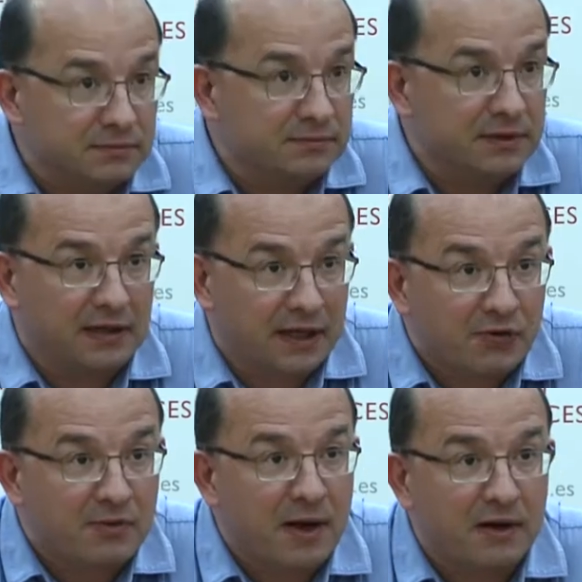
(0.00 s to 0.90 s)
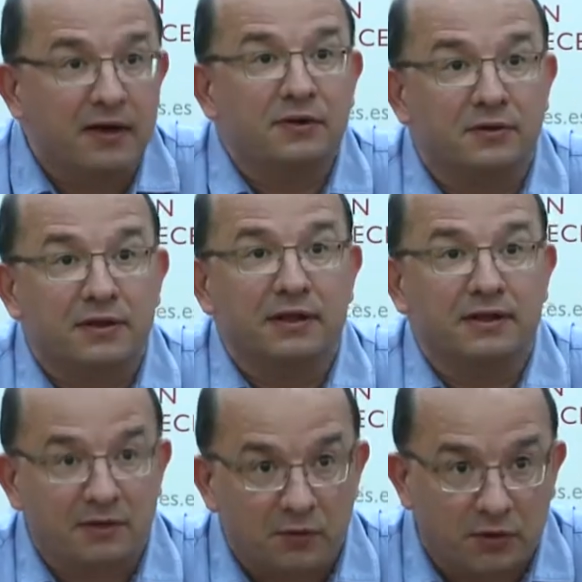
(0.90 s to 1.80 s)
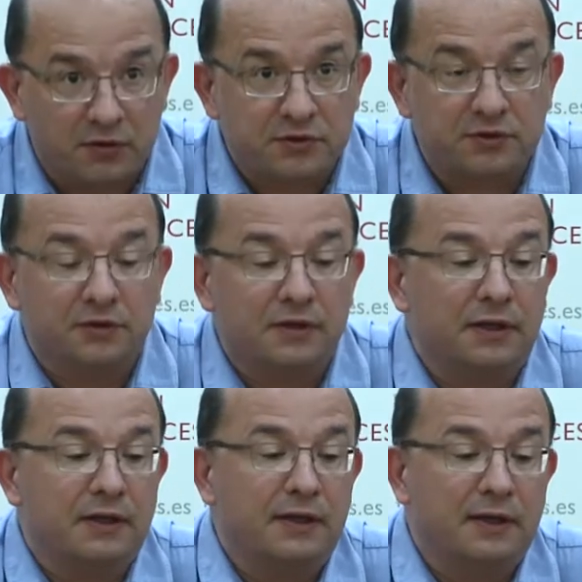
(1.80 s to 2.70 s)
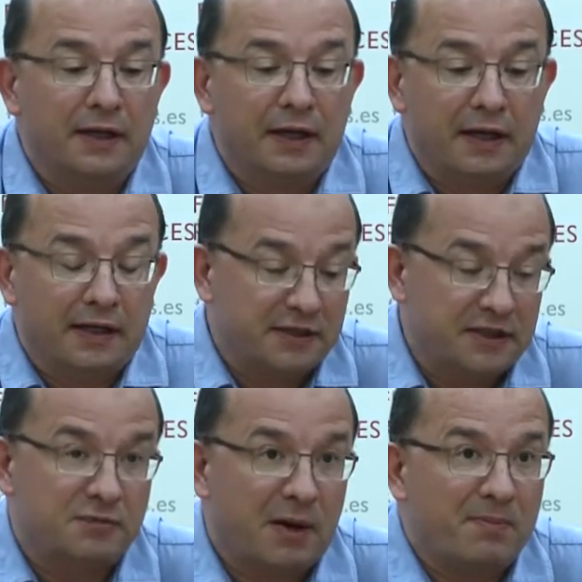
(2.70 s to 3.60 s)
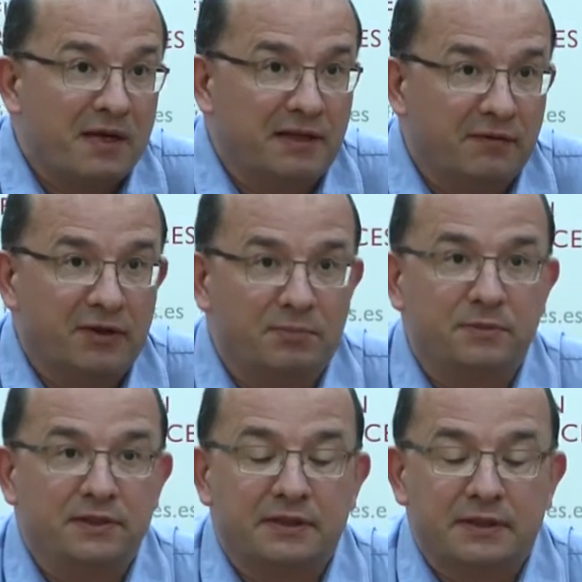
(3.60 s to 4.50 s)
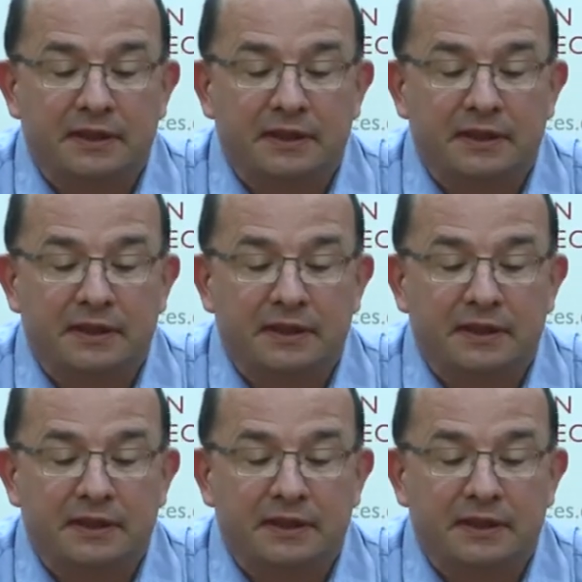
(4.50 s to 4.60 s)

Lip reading: They are never married or they are divorced. This is one big development.